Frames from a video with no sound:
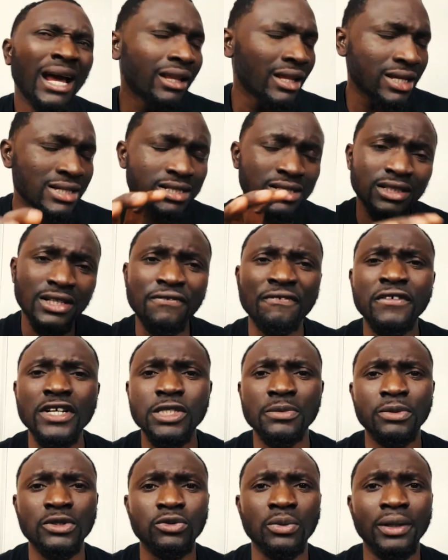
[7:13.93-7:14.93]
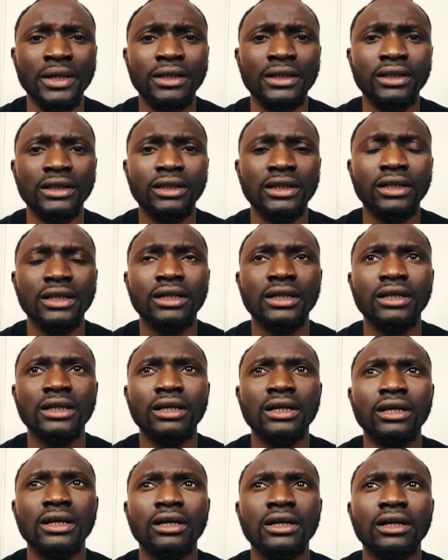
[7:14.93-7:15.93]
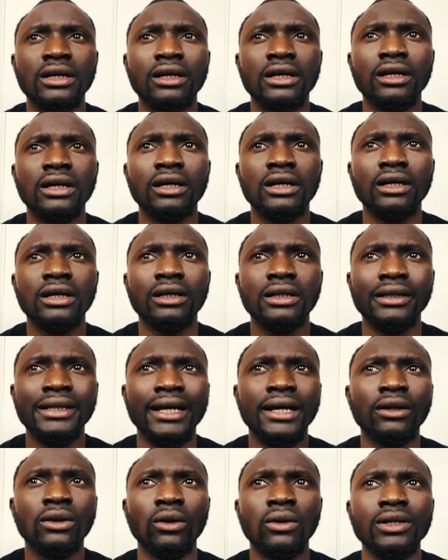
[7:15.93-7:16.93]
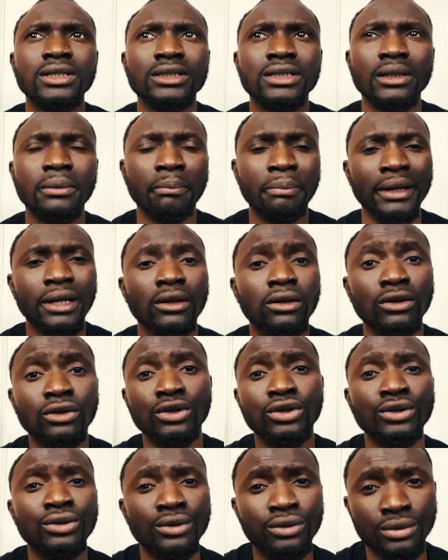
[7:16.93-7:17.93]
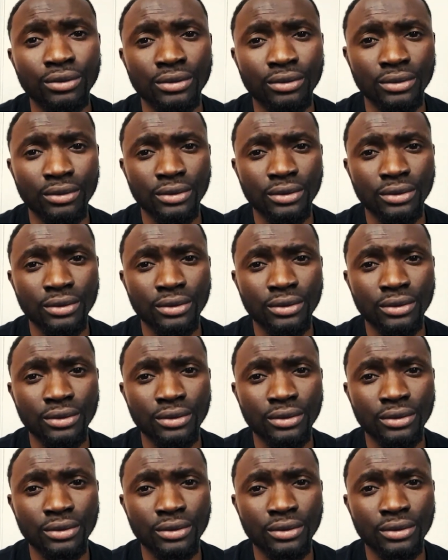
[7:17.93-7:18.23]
there's a difference between the anointing being on you